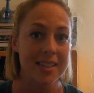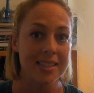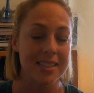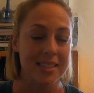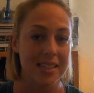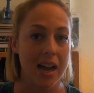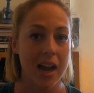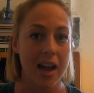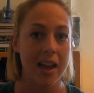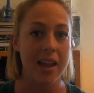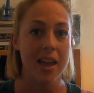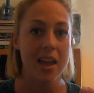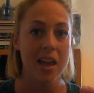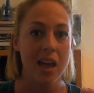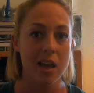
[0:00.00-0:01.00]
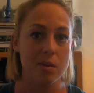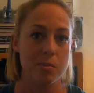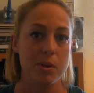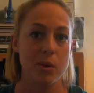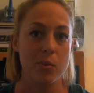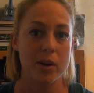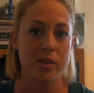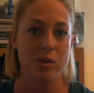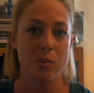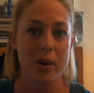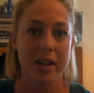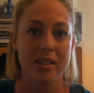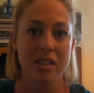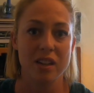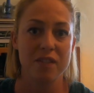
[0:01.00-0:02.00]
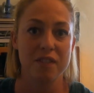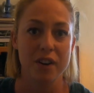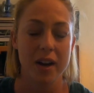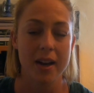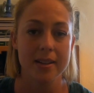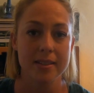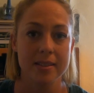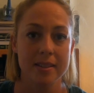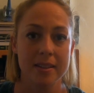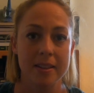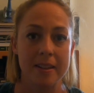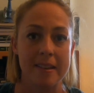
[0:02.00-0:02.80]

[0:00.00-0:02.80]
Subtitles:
to die and be resurrected for us.